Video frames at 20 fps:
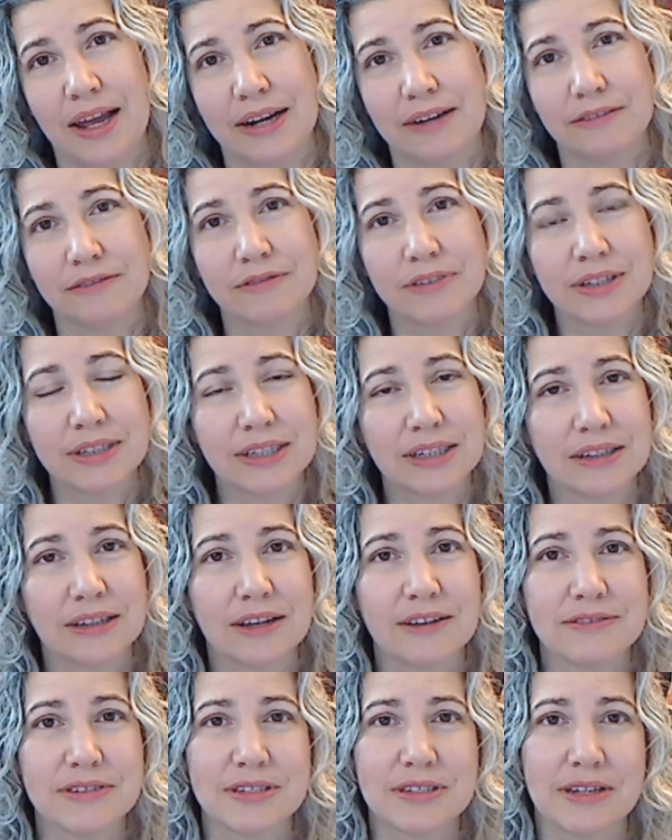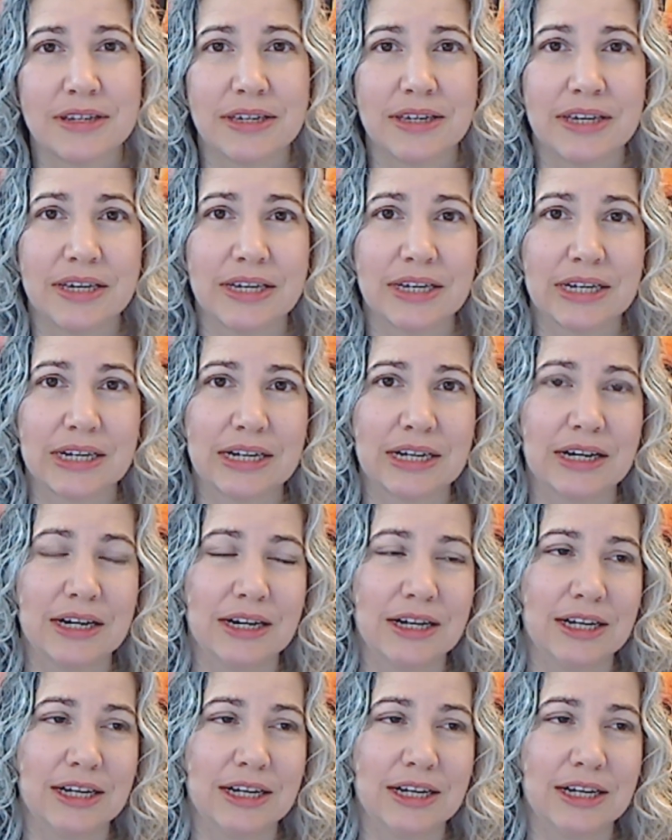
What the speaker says: I really love singing